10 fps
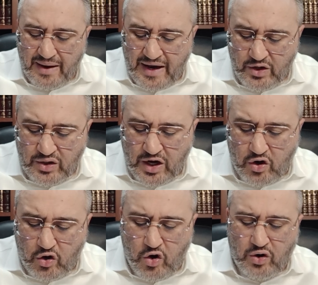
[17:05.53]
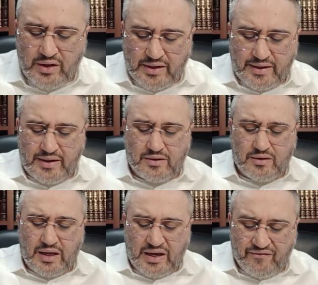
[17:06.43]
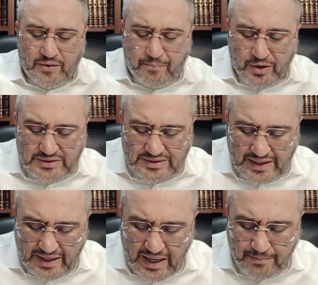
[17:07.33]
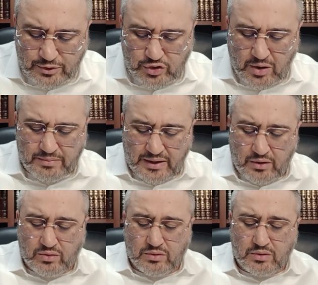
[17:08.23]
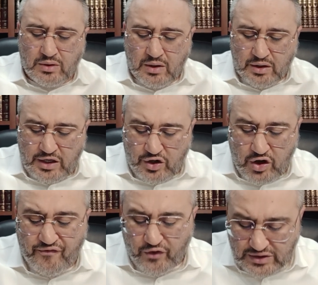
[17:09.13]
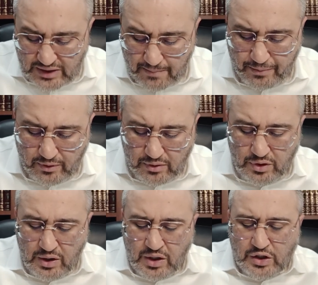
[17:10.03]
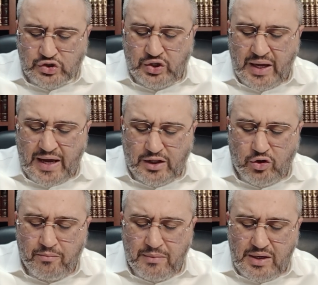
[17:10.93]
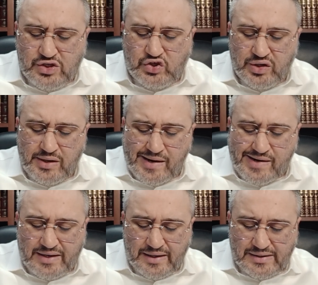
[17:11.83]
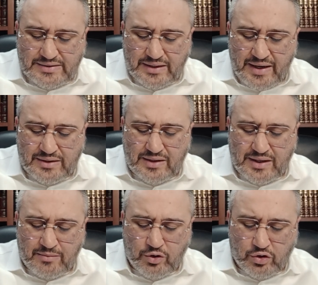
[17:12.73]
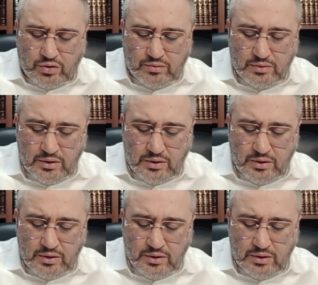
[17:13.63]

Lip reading: eini yachol lered, and if the person is not able to come down, Kigon, for example, she'en lo mi she'ya'achez et chamoro.